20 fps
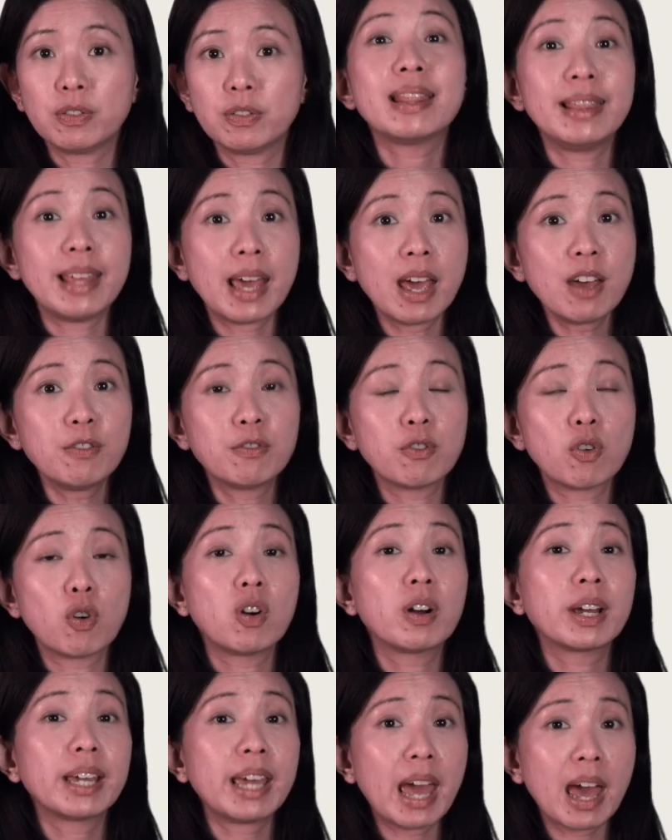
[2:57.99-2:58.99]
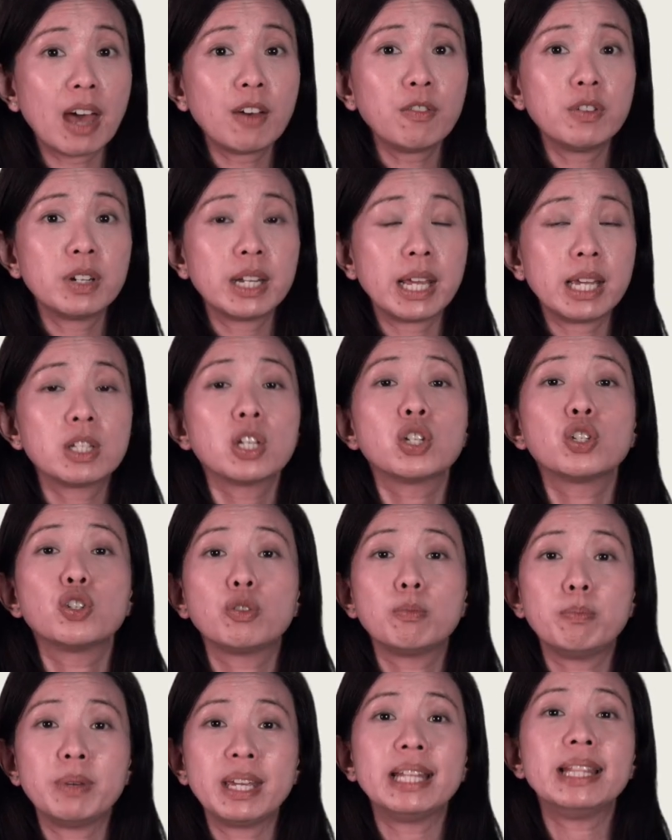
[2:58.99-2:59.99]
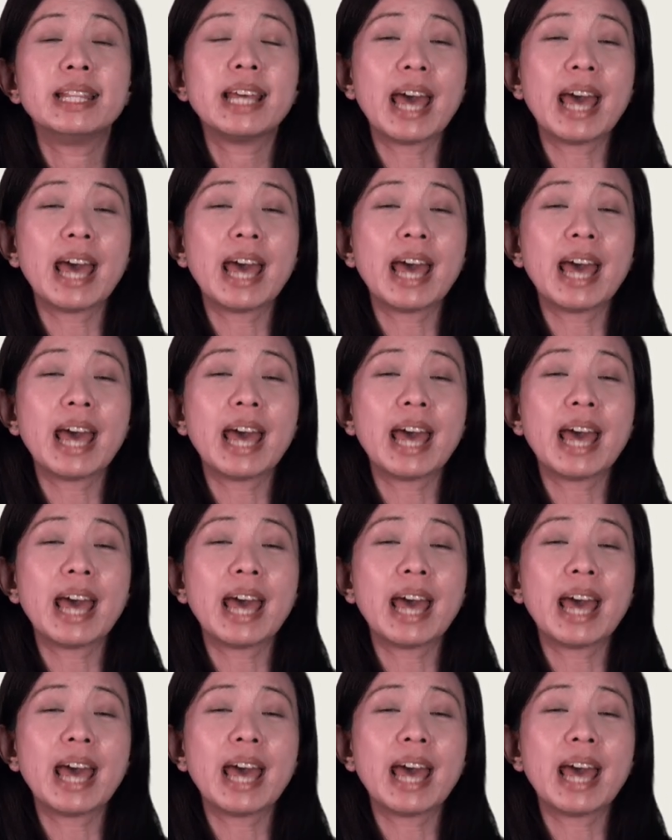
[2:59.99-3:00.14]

Therefore, caffeinate should be in